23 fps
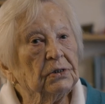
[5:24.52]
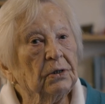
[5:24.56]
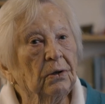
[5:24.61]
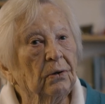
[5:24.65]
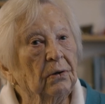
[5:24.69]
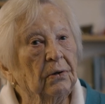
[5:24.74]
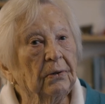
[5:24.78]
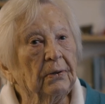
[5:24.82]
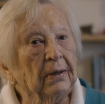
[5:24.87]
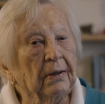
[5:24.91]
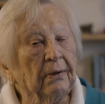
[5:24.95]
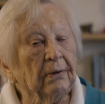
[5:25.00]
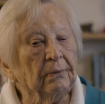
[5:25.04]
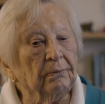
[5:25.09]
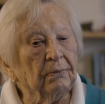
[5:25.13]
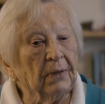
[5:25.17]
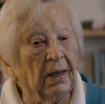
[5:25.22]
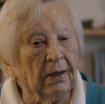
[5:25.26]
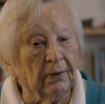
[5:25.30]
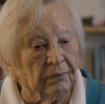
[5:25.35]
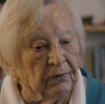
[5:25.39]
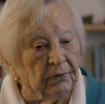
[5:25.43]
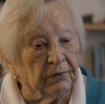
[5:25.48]
So
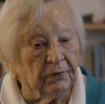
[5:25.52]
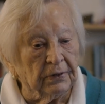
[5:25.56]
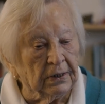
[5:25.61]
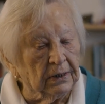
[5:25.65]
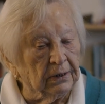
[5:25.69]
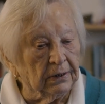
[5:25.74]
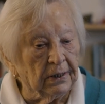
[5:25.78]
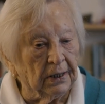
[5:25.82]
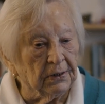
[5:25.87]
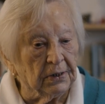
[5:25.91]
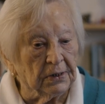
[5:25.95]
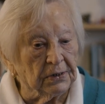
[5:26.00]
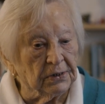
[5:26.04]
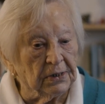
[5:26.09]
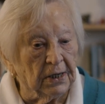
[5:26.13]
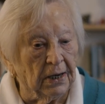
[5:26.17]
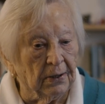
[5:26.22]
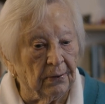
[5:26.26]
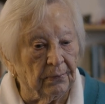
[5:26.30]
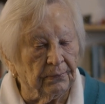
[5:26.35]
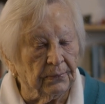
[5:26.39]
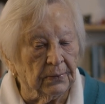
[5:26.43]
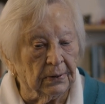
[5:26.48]
everything that has
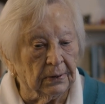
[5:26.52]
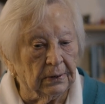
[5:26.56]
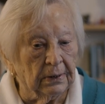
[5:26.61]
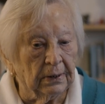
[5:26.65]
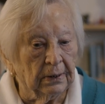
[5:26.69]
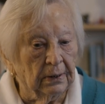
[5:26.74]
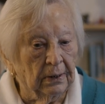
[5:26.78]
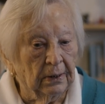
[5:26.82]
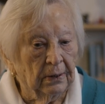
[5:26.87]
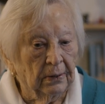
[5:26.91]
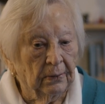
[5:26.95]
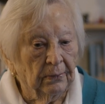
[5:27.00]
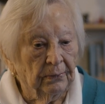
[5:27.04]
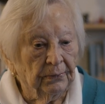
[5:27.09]
happened